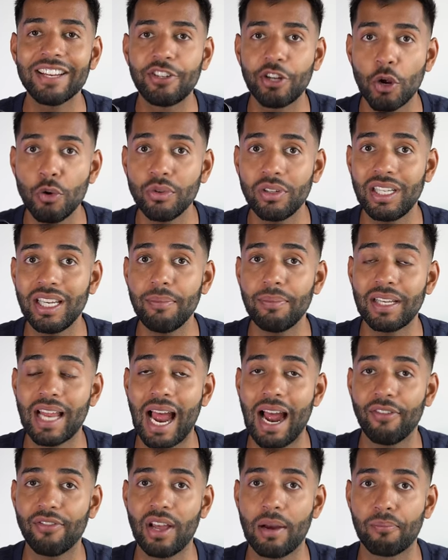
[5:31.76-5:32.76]
don't seem to
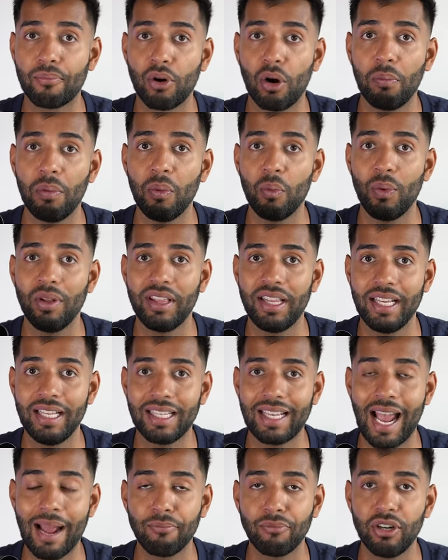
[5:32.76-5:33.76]
have that problem with these
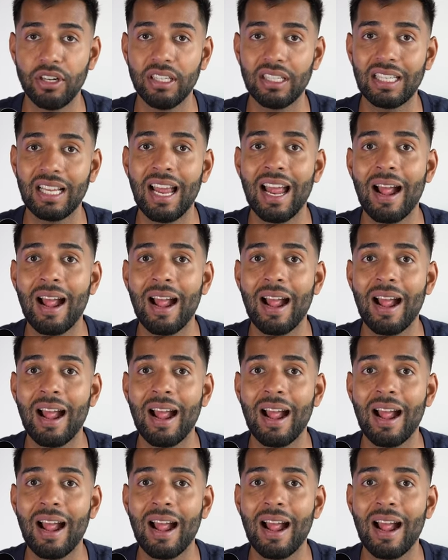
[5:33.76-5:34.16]
cameras,